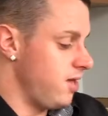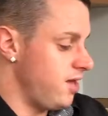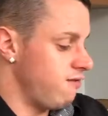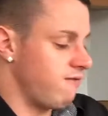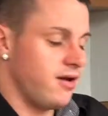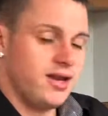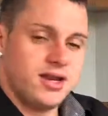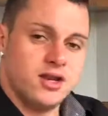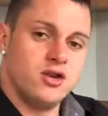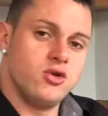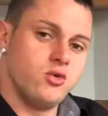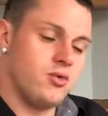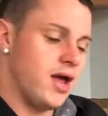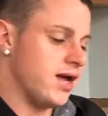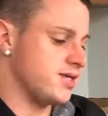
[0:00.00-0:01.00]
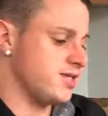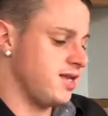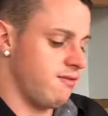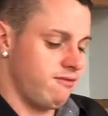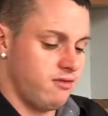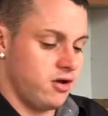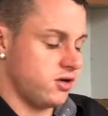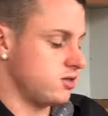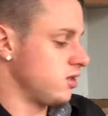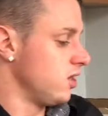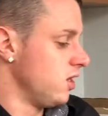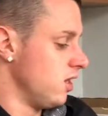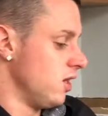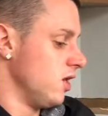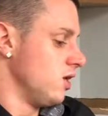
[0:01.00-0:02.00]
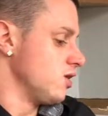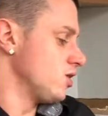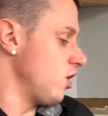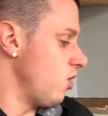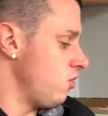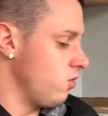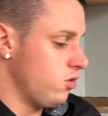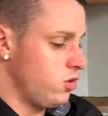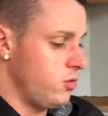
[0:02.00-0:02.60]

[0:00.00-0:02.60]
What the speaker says: if I didn't do that step first. So